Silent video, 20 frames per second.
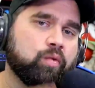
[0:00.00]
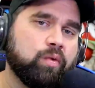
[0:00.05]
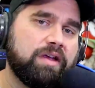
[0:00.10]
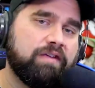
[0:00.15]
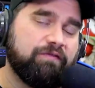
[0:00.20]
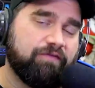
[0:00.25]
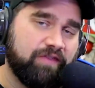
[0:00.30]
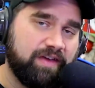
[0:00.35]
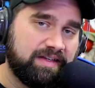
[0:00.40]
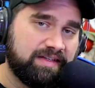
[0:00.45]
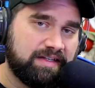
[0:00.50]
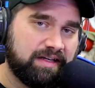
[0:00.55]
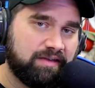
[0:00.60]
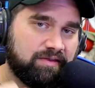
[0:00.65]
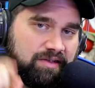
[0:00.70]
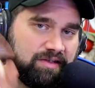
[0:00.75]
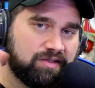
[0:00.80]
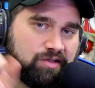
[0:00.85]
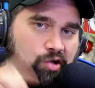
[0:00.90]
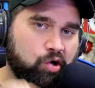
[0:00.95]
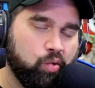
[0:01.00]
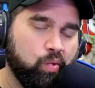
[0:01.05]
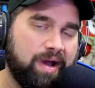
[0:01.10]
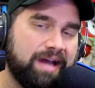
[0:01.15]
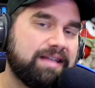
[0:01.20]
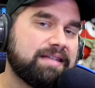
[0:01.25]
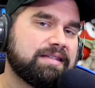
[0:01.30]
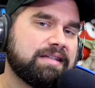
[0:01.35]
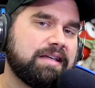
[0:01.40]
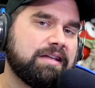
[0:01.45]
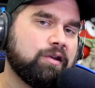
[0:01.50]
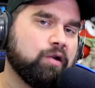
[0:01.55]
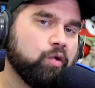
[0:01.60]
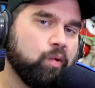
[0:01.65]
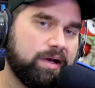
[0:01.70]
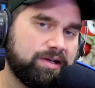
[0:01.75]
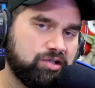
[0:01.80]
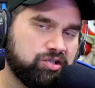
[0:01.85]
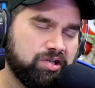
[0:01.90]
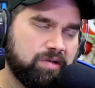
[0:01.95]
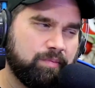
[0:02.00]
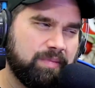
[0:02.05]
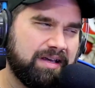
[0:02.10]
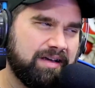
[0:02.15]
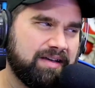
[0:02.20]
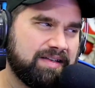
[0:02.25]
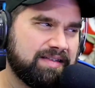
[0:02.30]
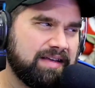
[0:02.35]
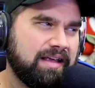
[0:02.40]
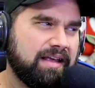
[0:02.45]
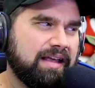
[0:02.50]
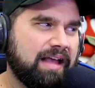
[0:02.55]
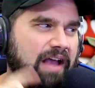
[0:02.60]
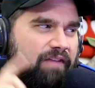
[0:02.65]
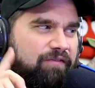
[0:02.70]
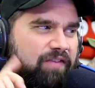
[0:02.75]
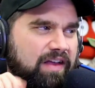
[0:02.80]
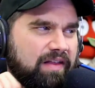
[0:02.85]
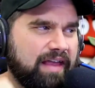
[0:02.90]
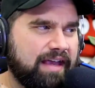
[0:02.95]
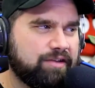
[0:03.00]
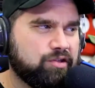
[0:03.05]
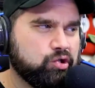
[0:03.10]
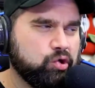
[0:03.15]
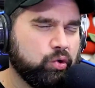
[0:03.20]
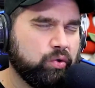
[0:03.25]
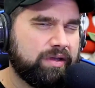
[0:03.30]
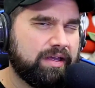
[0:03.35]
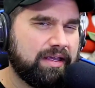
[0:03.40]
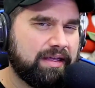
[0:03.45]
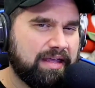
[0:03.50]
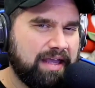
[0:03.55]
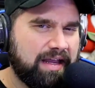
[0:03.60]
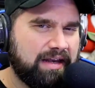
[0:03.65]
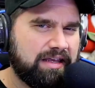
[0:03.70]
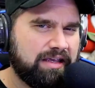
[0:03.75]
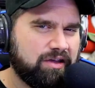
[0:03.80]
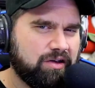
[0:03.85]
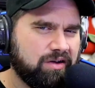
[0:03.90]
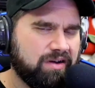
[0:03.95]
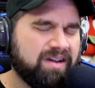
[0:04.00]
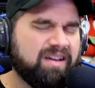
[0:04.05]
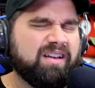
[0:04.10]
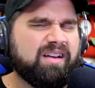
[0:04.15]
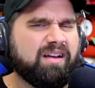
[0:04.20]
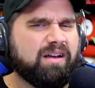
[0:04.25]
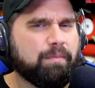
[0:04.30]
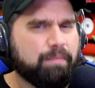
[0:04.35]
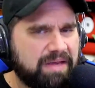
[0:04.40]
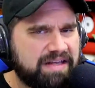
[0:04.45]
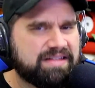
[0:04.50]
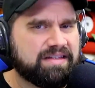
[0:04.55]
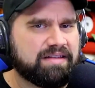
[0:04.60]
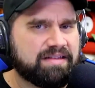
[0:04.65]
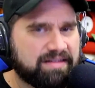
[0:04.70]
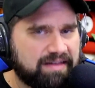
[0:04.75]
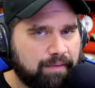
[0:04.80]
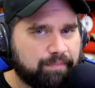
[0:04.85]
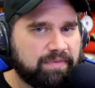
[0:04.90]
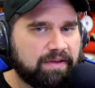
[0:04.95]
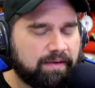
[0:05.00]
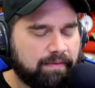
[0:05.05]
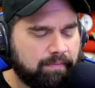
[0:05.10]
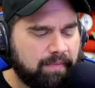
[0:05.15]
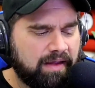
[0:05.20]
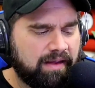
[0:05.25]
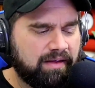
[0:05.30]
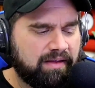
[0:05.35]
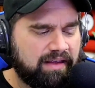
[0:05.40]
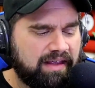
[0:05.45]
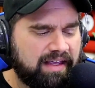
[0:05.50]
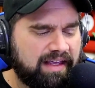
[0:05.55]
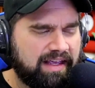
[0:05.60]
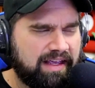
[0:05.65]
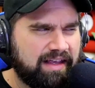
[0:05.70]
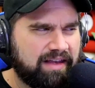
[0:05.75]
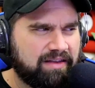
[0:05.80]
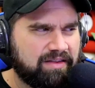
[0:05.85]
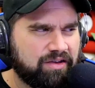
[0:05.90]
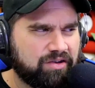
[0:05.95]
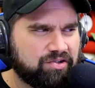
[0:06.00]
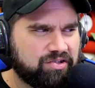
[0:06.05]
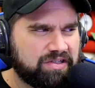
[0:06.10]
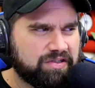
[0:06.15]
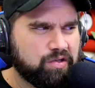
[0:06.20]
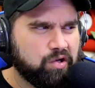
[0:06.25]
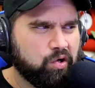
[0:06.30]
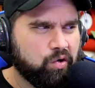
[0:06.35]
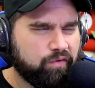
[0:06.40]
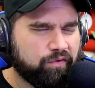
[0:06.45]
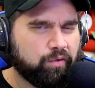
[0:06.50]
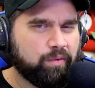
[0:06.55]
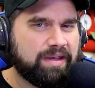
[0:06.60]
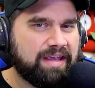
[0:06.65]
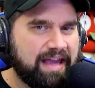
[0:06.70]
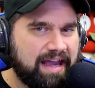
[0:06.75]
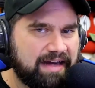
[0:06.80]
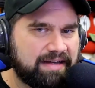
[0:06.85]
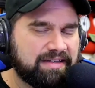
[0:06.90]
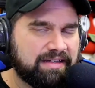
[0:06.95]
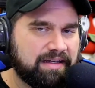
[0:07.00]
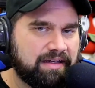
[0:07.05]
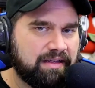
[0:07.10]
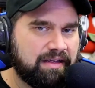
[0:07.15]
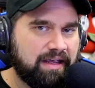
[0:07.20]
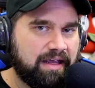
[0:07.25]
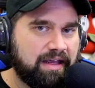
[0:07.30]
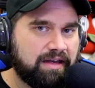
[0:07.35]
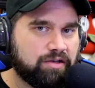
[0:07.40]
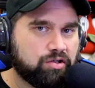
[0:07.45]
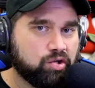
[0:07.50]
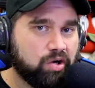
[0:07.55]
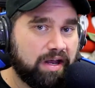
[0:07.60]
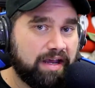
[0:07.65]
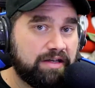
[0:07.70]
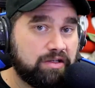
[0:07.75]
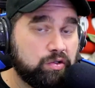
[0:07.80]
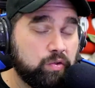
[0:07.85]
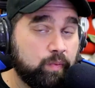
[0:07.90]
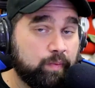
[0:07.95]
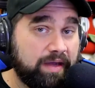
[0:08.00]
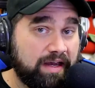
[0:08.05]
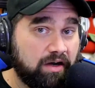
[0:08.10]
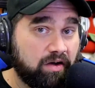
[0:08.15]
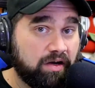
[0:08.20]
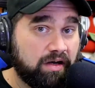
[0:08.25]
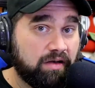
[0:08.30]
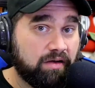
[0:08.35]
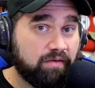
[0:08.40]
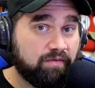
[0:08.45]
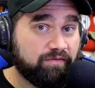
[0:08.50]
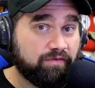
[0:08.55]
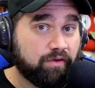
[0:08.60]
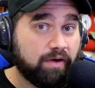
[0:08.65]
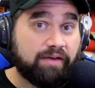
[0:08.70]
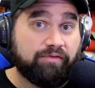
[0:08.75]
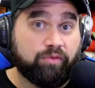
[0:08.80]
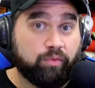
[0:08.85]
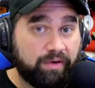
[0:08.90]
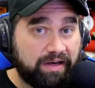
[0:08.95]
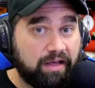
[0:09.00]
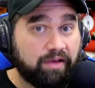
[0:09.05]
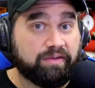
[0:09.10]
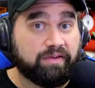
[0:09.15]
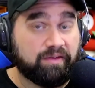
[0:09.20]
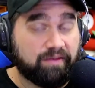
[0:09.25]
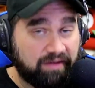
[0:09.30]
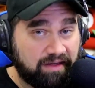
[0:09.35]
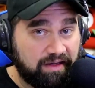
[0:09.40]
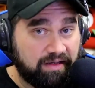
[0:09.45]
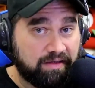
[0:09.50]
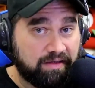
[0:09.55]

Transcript: and revisit the Snow White scene in question because I feel like Julie and Katie here are missing something, and they're just overreacting and trying to parent for everyone else's